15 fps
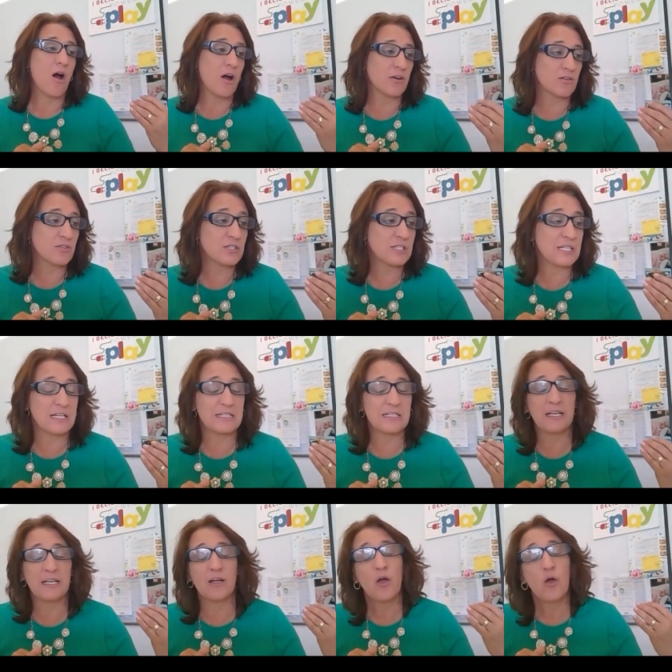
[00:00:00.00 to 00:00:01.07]

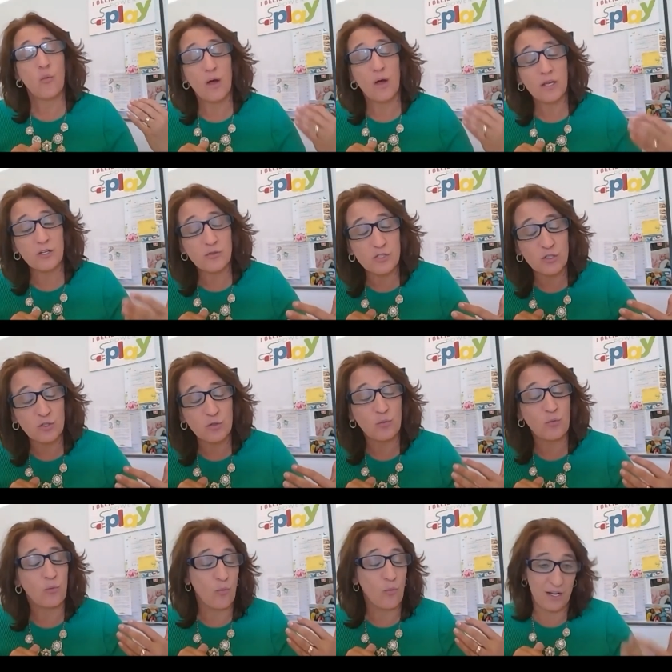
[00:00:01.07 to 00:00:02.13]
understanding what you do
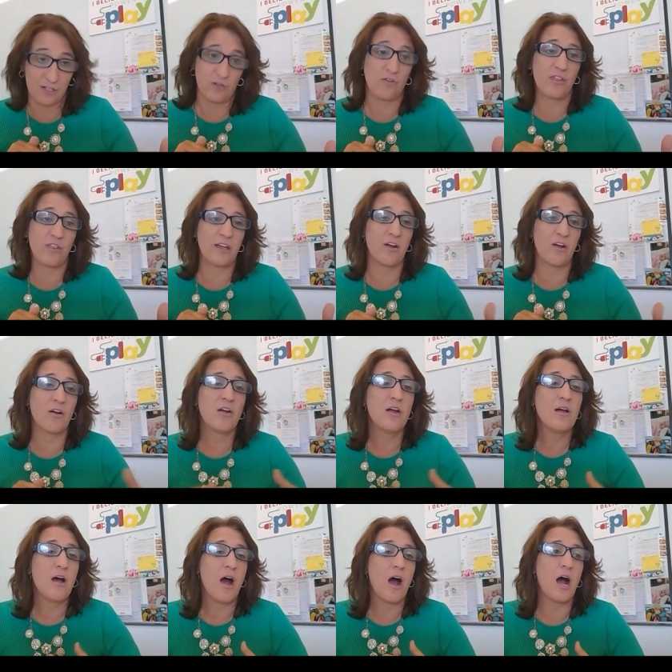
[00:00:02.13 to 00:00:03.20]
when you're there,
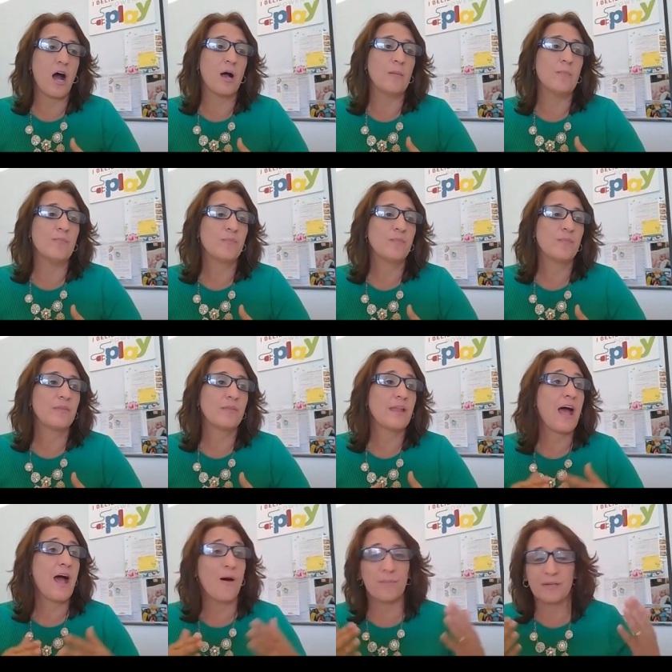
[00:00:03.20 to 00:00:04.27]
um,
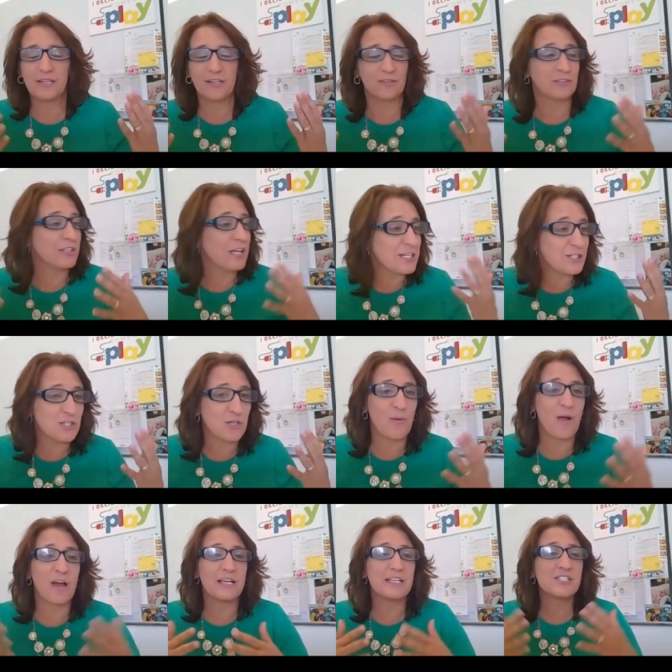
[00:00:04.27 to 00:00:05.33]
how you know lights are
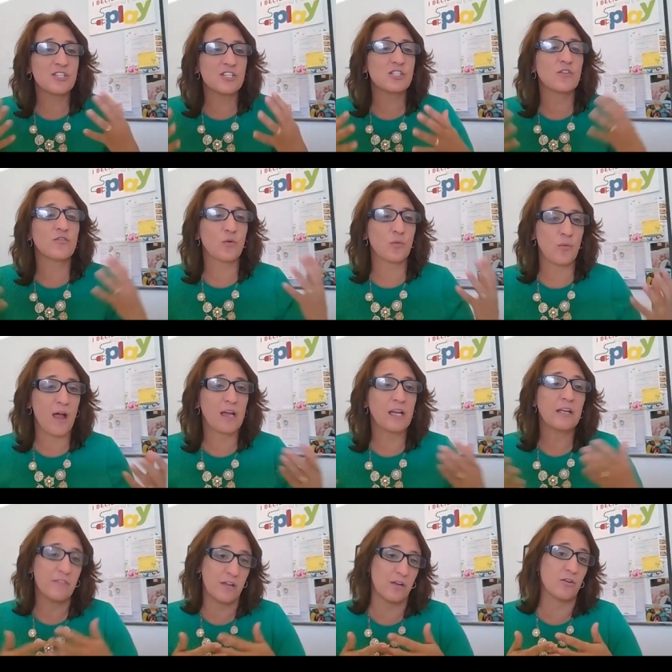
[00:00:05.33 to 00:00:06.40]
on. It's just a variety
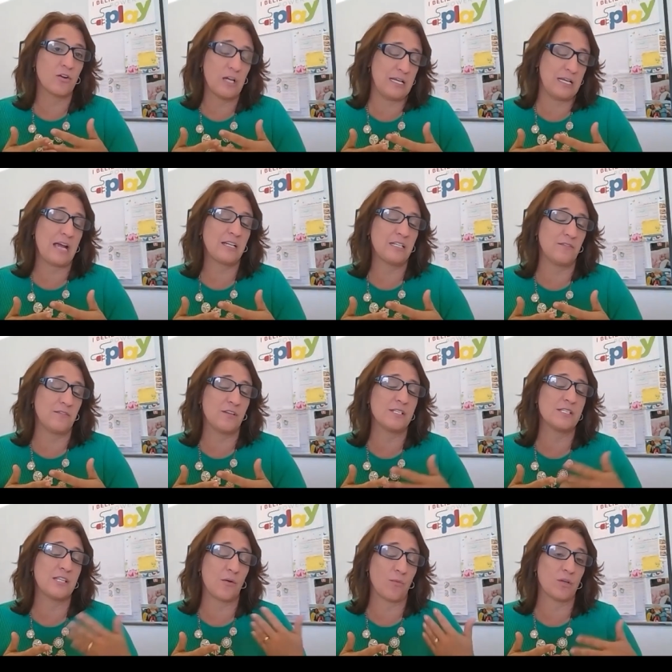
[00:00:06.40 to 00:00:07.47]
of interconnectedness
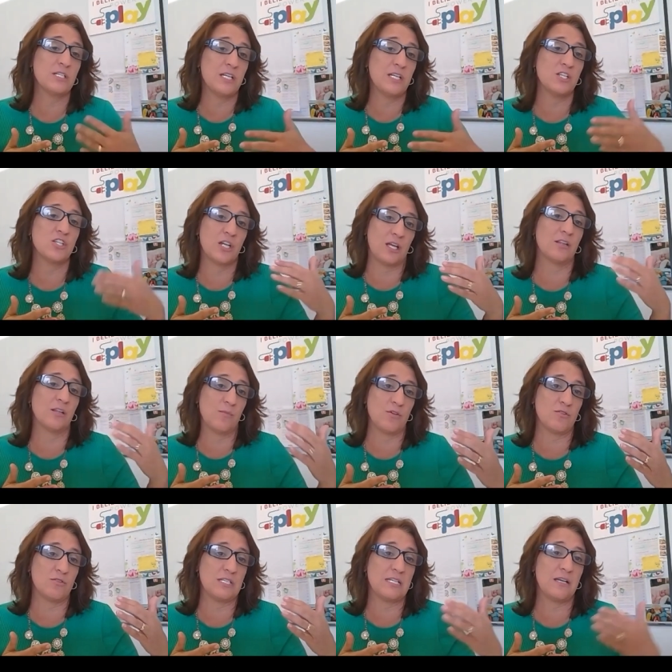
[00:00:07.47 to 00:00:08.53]
that we're teaching in the
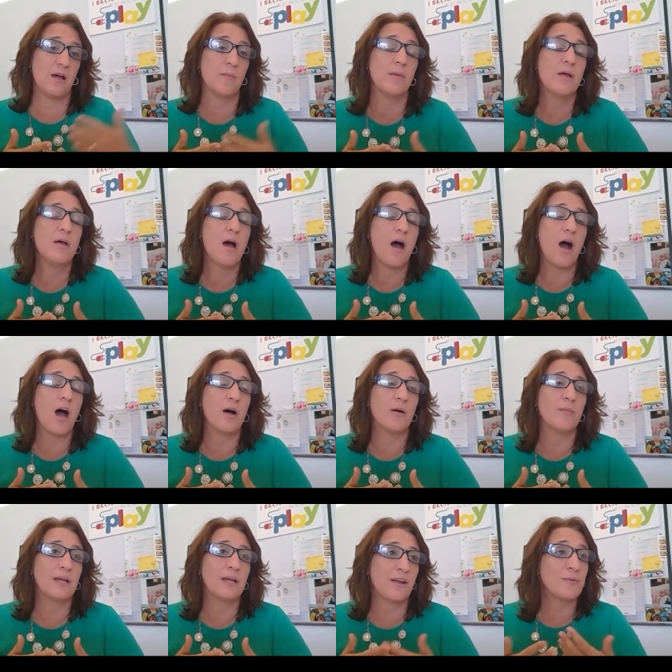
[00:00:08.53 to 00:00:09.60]
museum. Um,
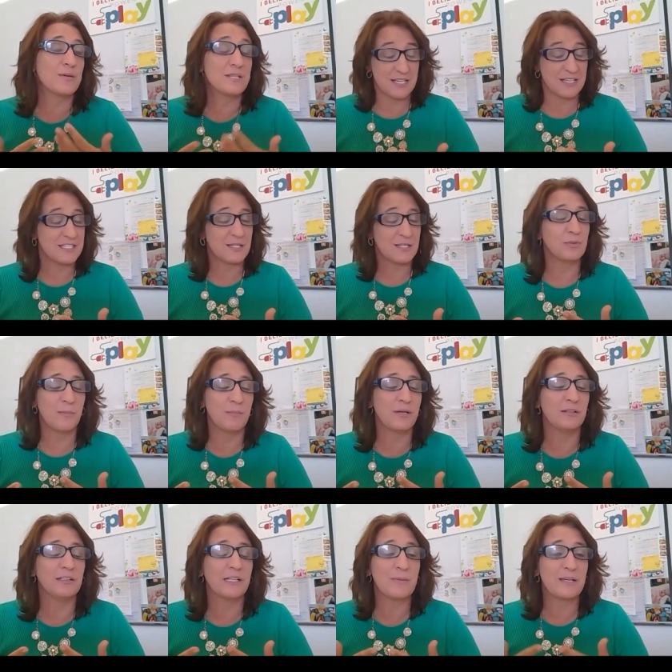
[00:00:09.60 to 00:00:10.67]
and I always say
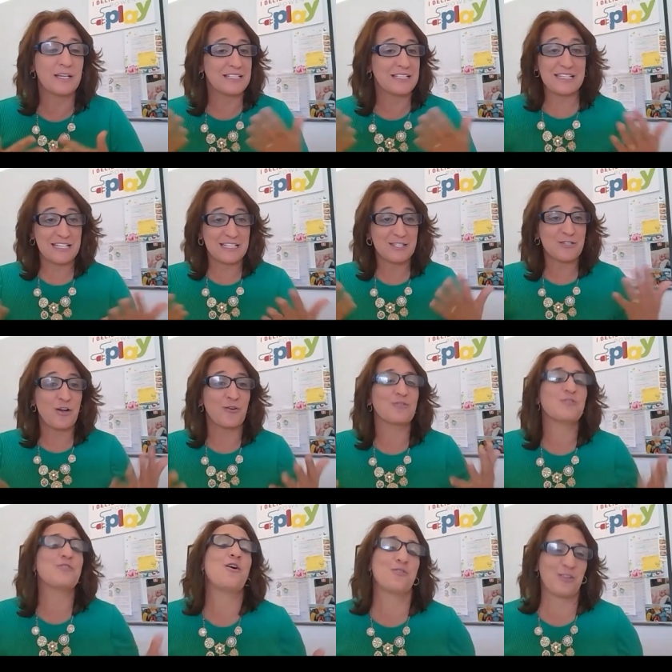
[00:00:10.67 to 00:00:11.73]
subliminally because kids don't
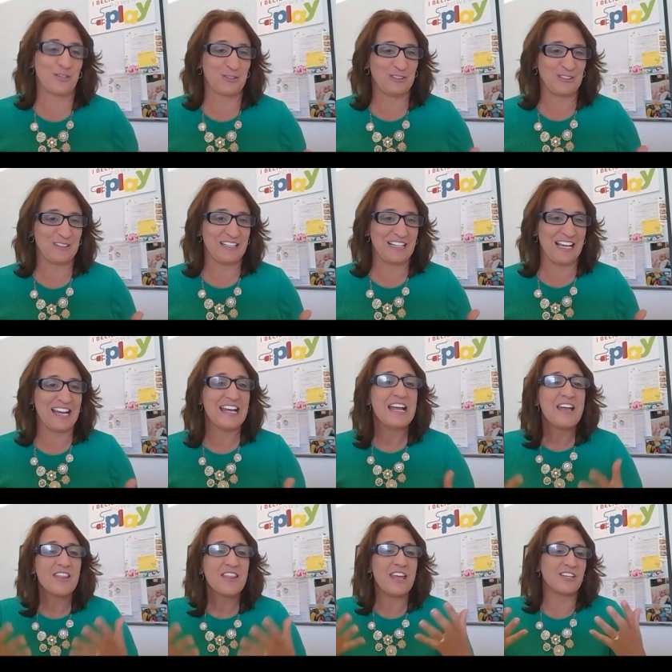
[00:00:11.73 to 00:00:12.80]
know they're learning it;
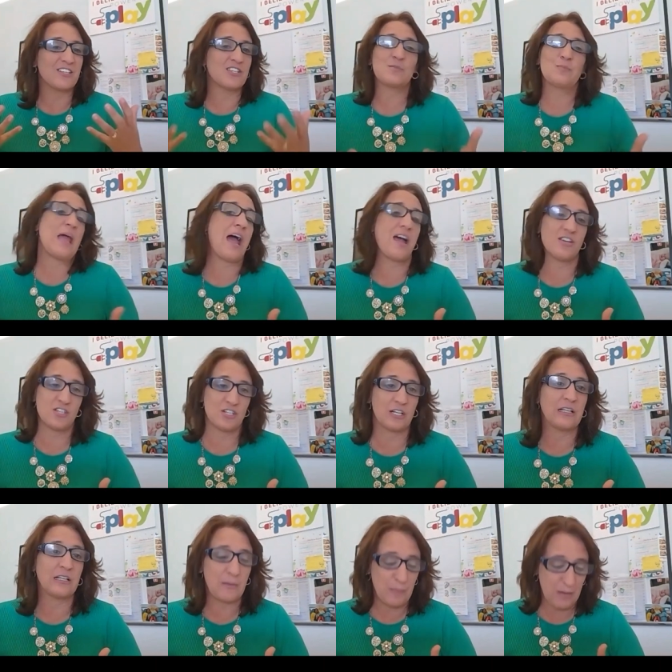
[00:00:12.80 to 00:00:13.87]
they just
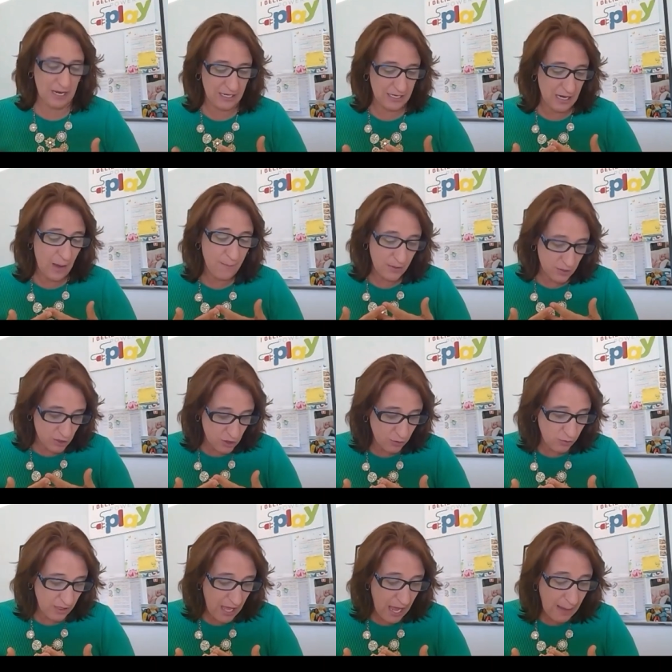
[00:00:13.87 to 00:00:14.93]
passionately pick it up and do
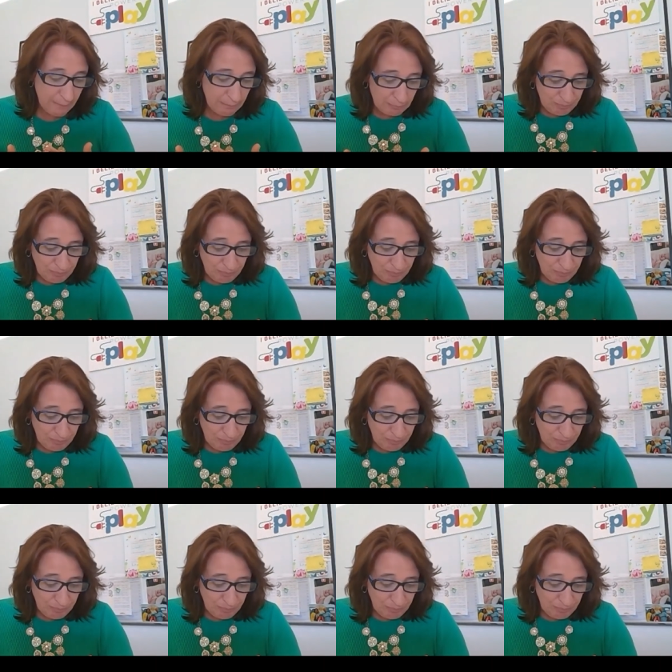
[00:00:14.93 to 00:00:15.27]
that.